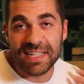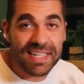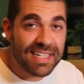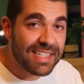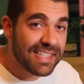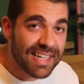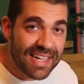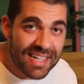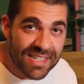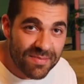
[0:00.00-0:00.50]

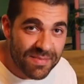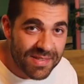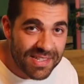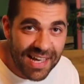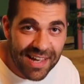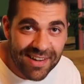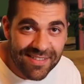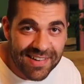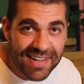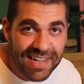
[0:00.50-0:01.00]
need to get some
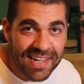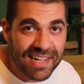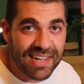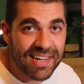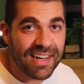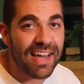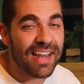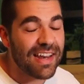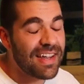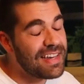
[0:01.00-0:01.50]
salary
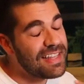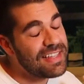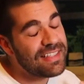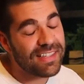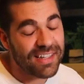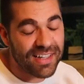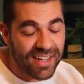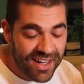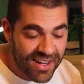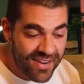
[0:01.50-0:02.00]
in and I need
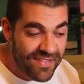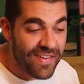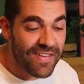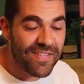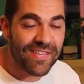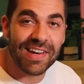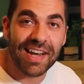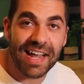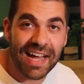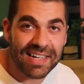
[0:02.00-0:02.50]
to kind of
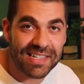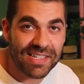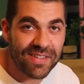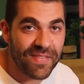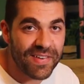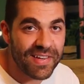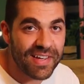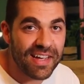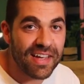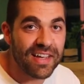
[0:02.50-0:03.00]
relax a
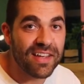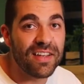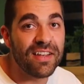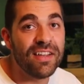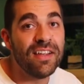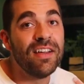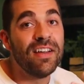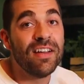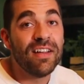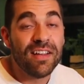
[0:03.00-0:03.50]
bit
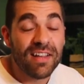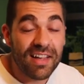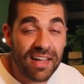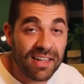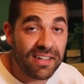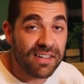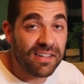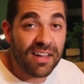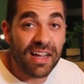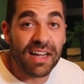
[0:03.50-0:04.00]
and
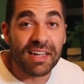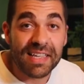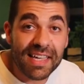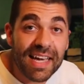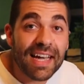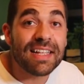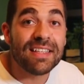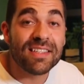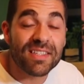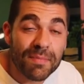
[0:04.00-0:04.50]

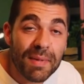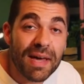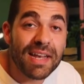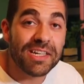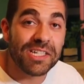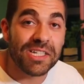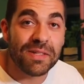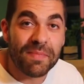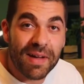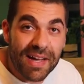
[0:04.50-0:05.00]
gain some
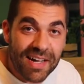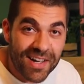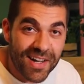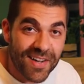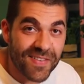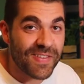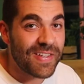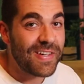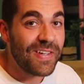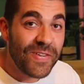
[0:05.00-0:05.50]
energy back
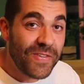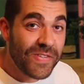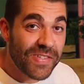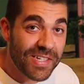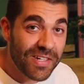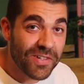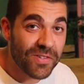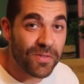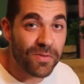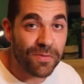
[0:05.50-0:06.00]
after
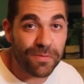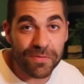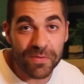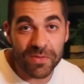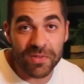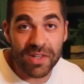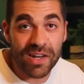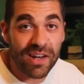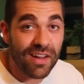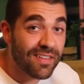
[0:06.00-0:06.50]
losing it all
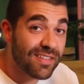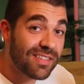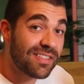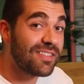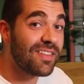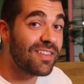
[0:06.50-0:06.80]
through the last